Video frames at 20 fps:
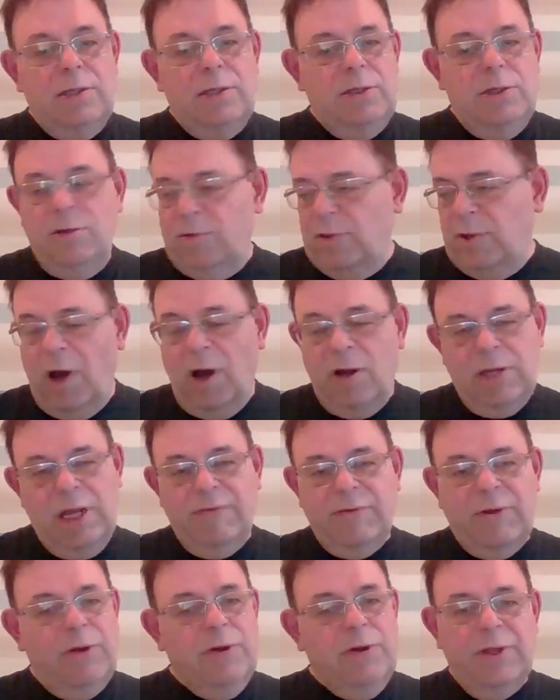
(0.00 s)
you hardly
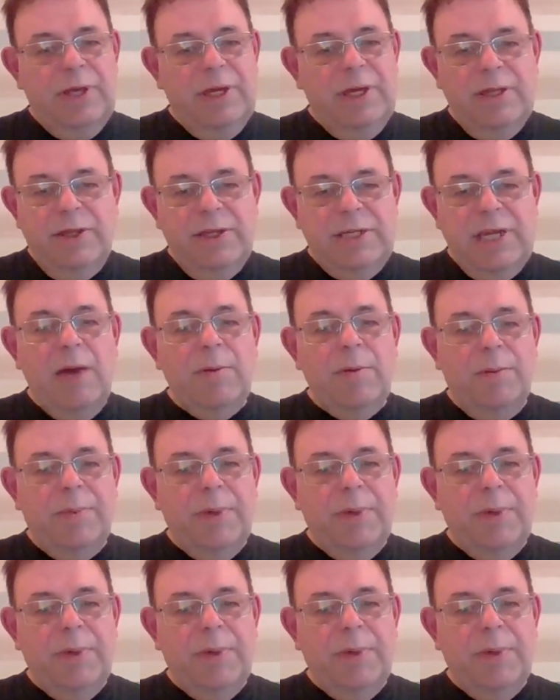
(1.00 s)
have to look at the table,